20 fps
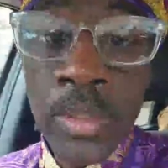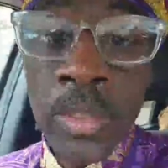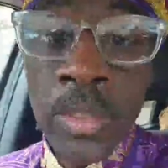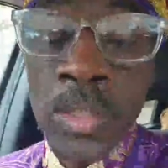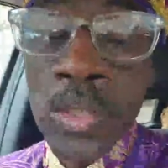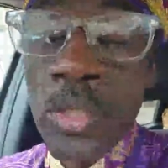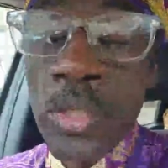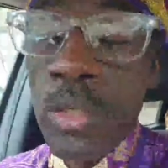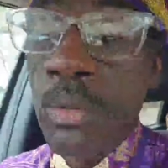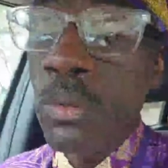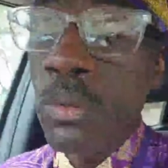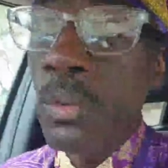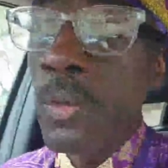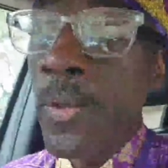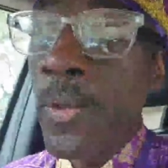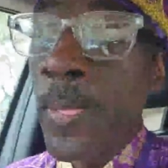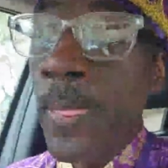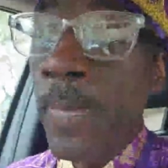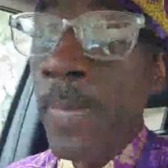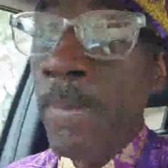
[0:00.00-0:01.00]
You know,
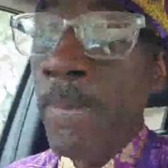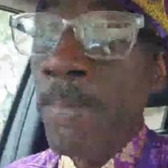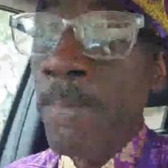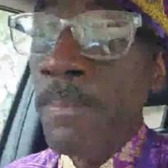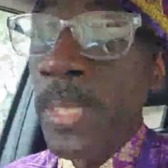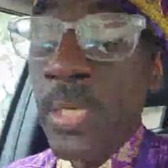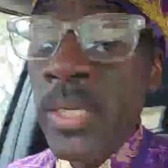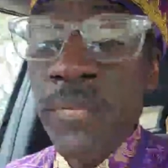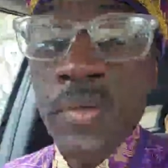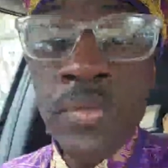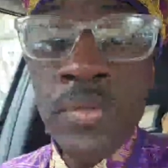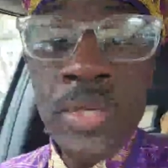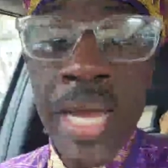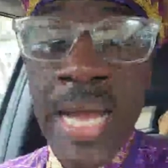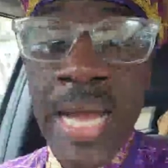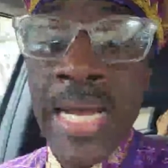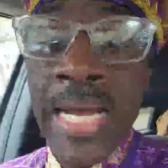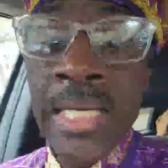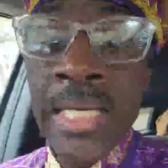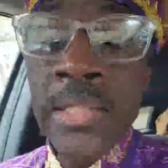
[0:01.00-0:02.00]
many of you
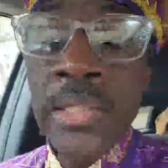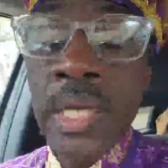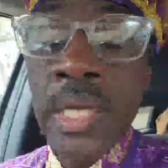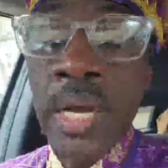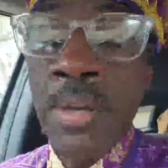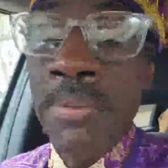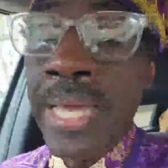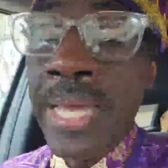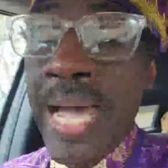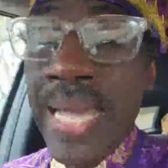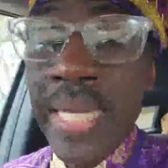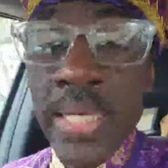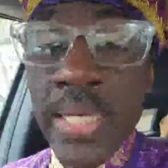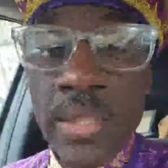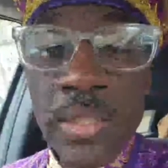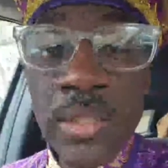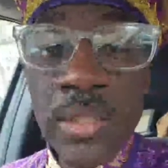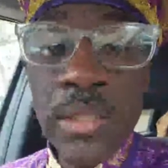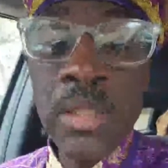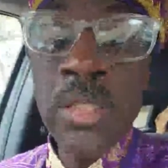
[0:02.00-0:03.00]
guys got
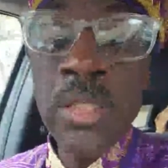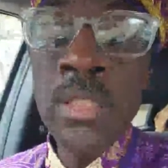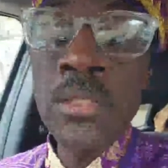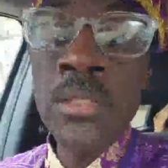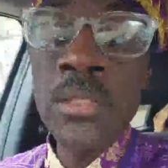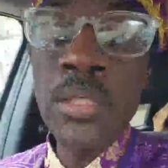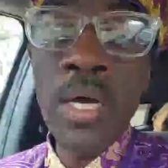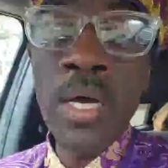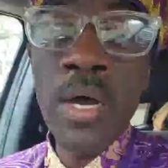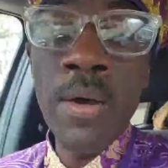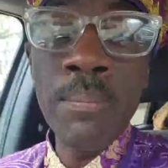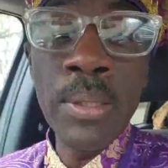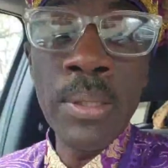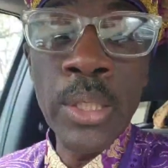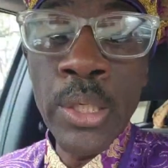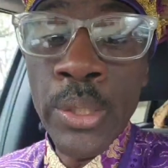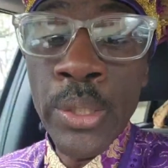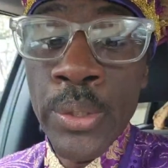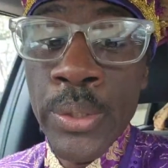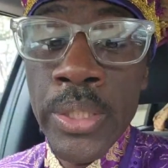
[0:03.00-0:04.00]
into this
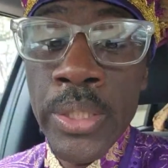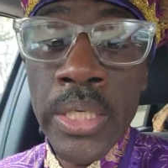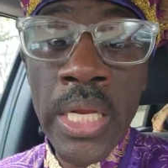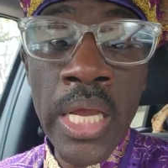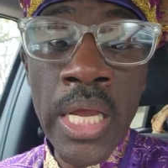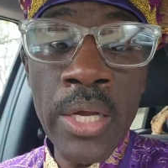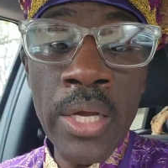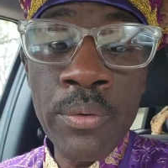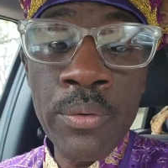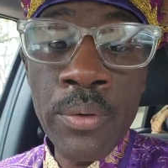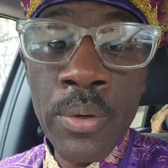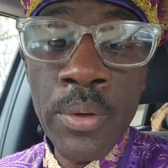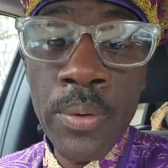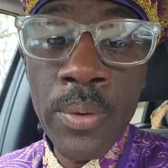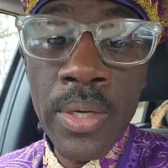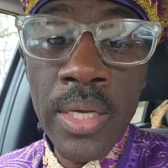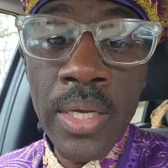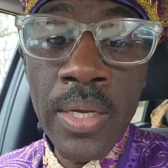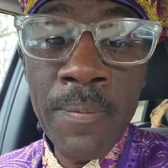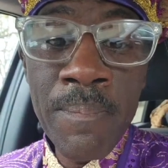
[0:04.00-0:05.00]
learning and
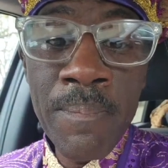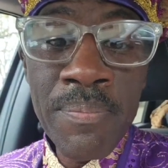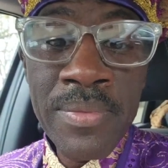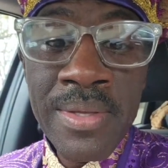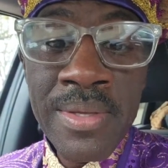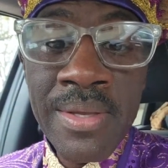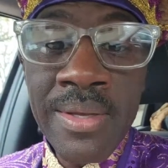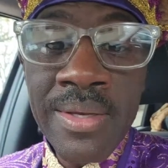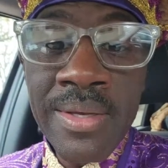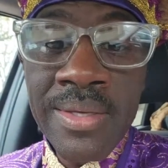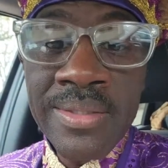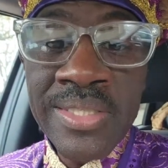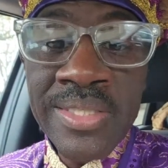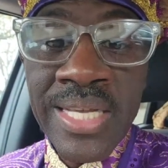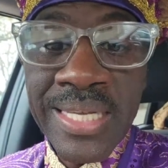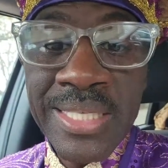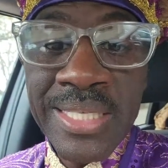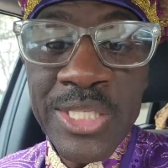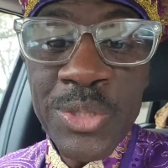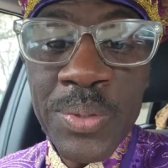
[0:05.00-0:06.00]
growing.
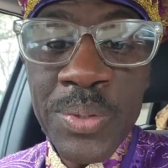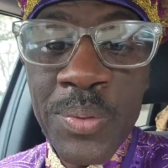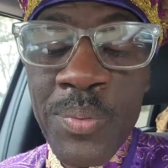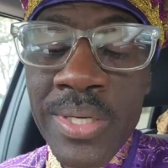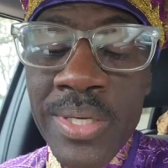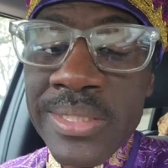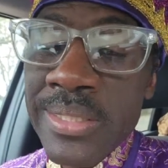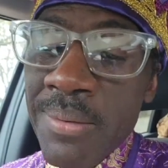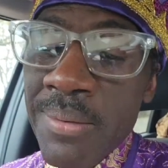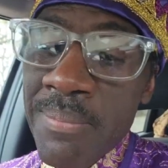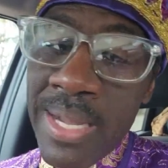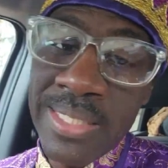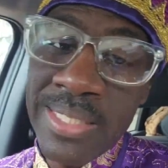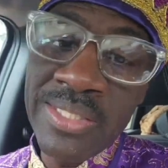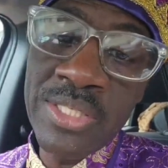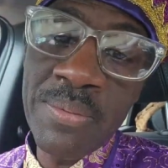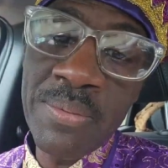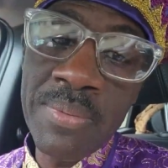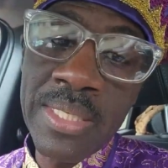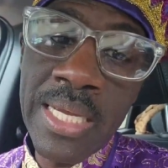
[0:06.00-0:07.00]
Jelly Sweet, what's up, my
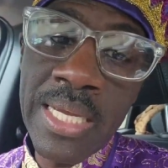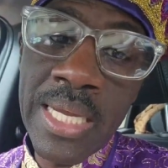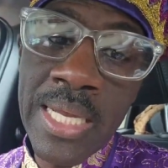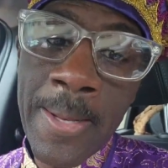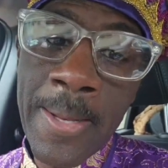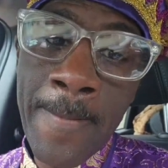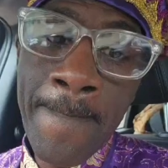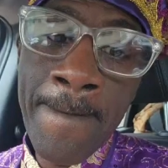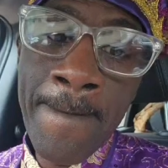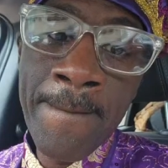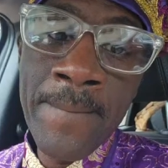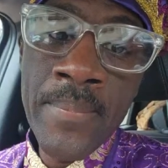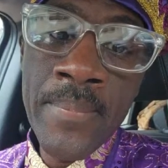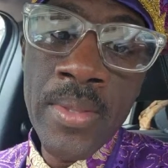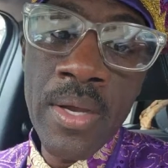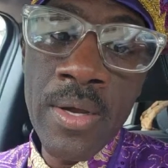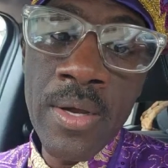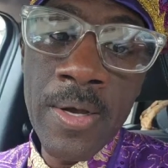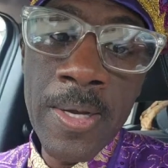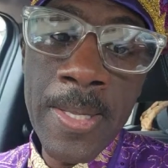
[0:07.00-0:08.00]
Gemini?
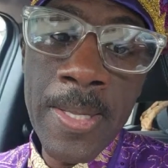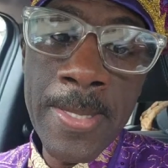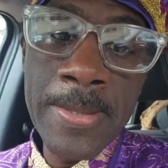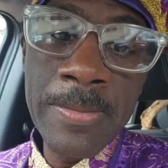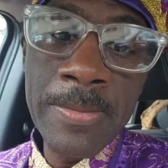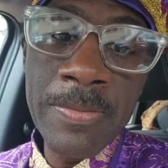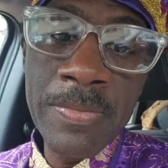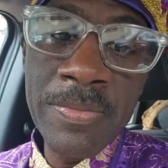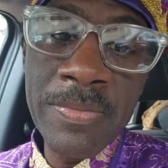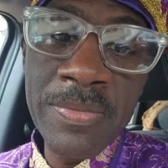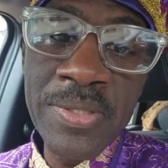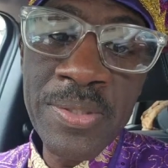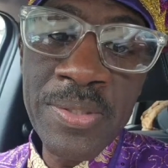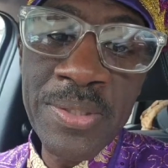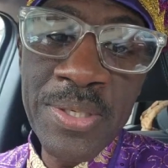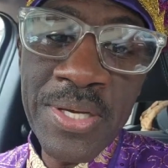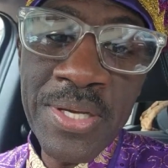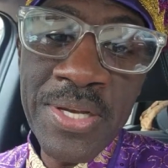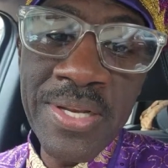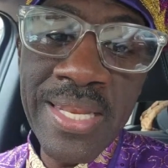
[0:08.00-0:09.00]
You
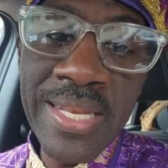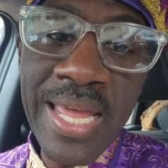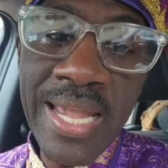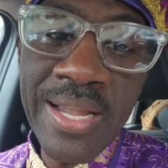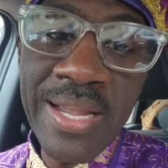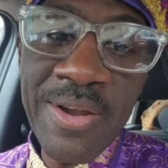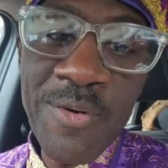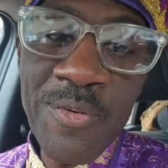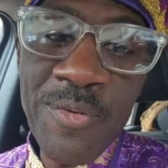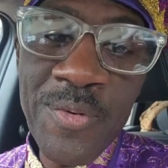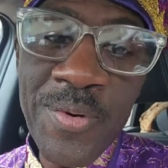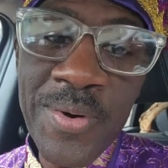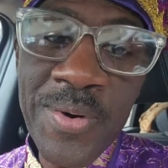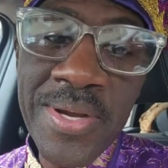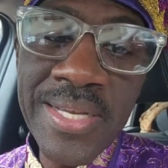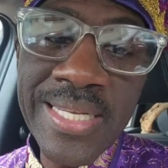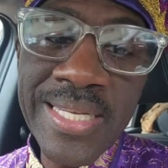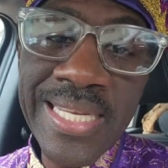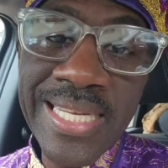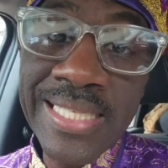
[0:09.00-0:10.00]
looking like a
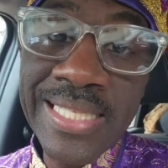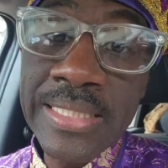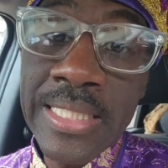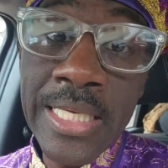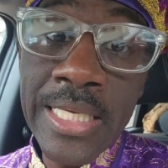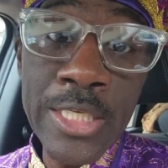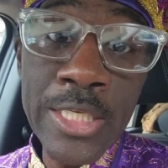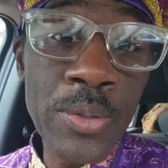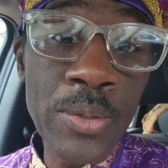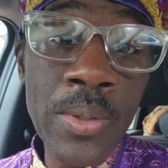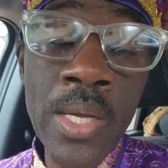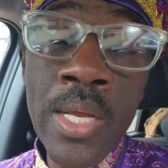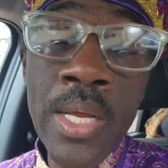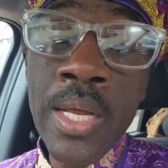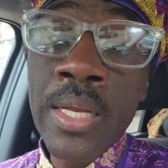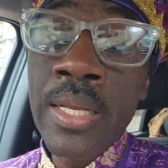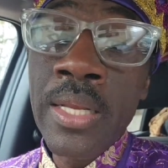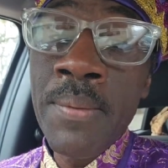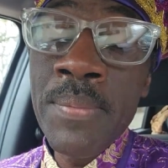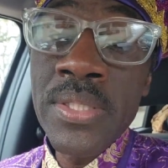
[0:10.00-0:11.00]
royal king. Thank you.
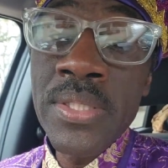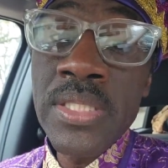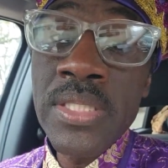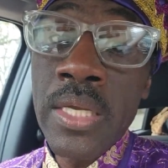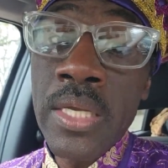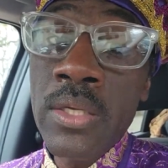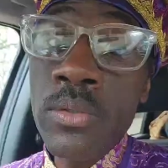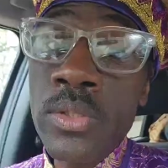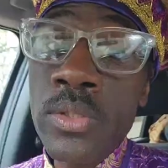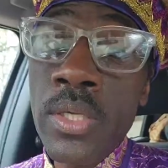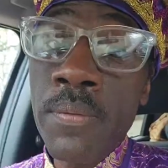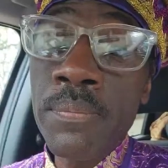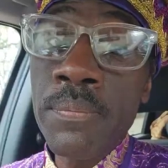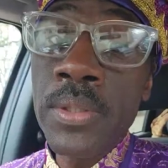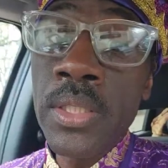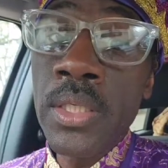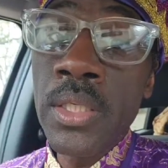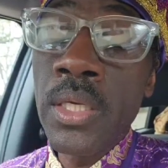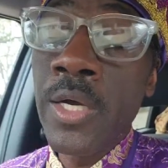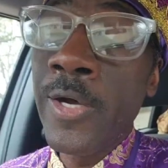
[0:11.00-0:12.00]
Let me tell you
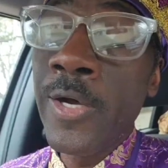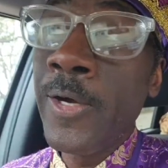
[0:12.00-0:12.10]
something.